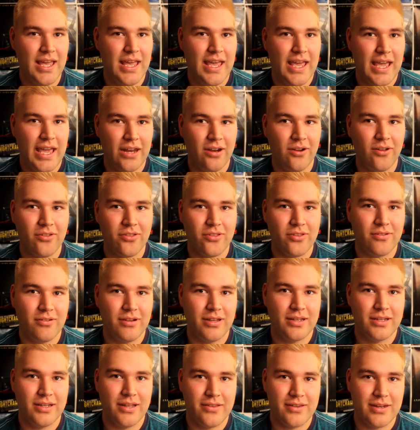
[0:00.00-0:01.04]
And also,
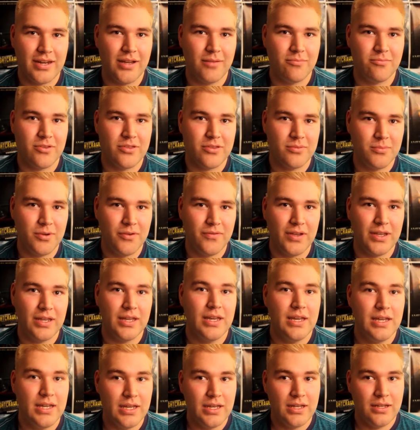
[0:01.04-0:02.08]
it doesn't help that the movie,
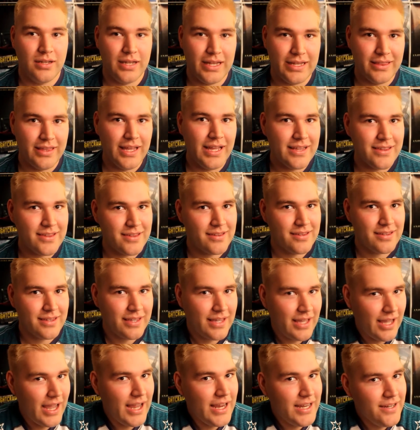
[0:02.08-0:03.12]
like, that's
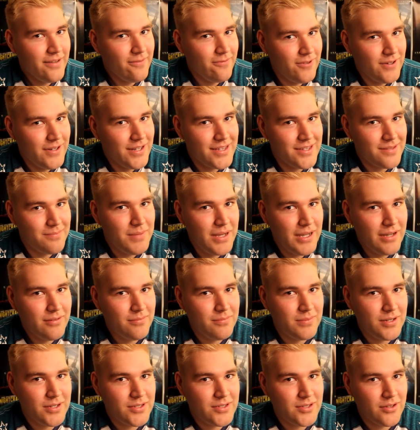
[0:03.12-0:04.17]
kind of what it's about,
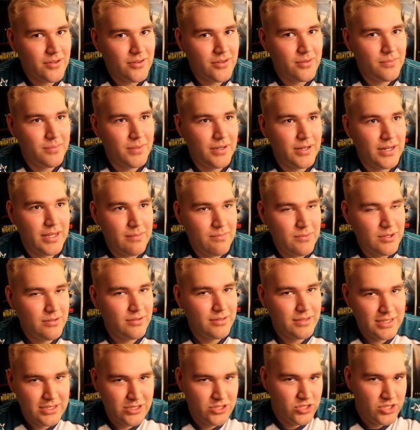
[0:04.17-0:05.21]
but it's also about him
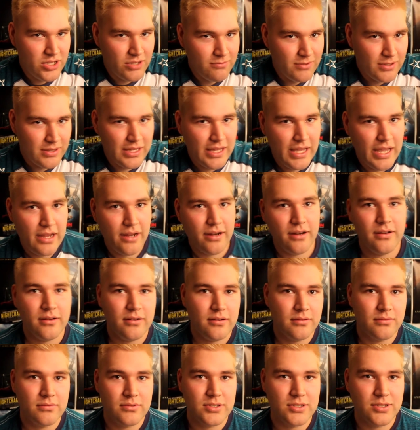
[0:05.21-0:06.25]
doing this shit with the
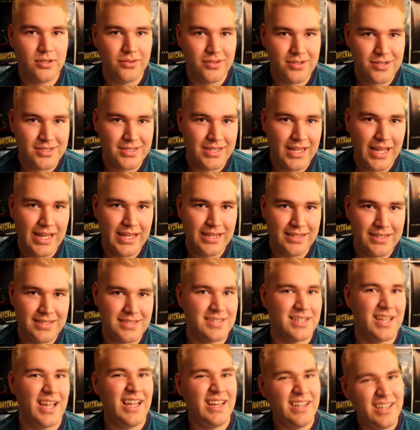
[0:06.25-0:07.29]
air. So there's that's
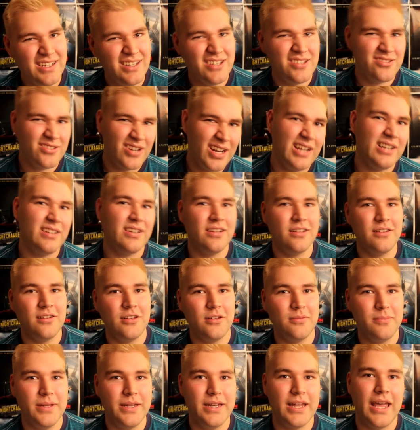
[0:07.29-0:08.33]
kind of distracting a
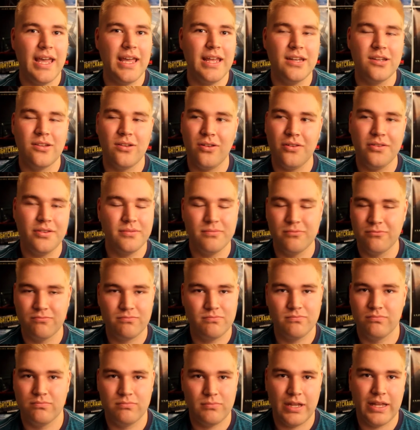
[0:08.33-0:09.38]
little bit, and all the,
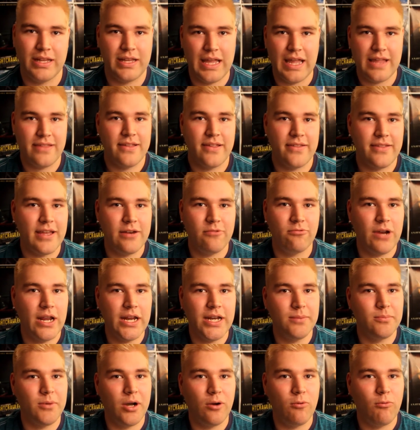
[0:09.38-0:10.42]
like, as I said,
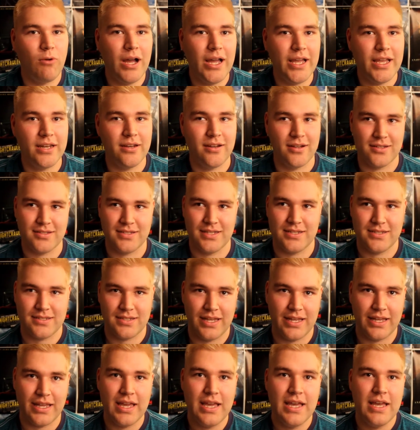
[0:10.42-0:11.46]
random Hawaii nonsense.
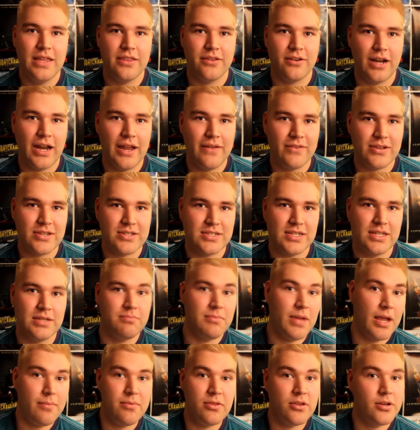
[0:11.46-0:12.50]
Like, they're having a scene,
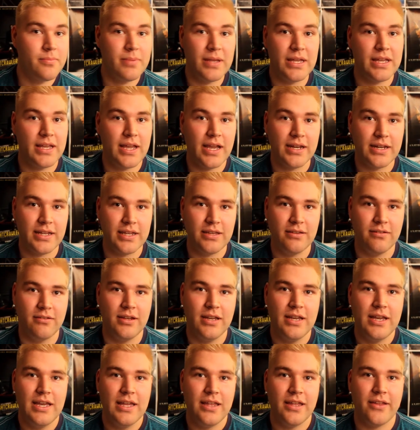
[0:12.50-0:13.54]
maybe they're being kind of cute,
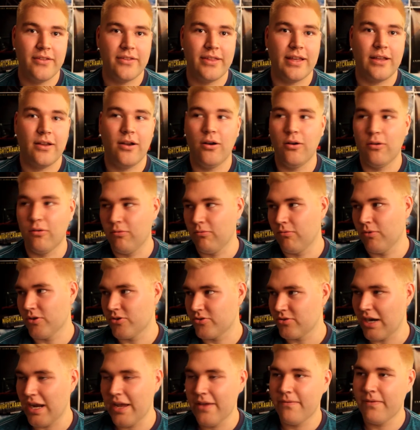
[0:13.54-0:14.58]
and it's like, oh, we're
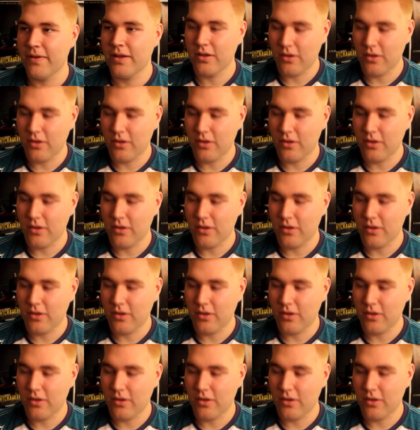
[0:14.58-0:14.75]
driving,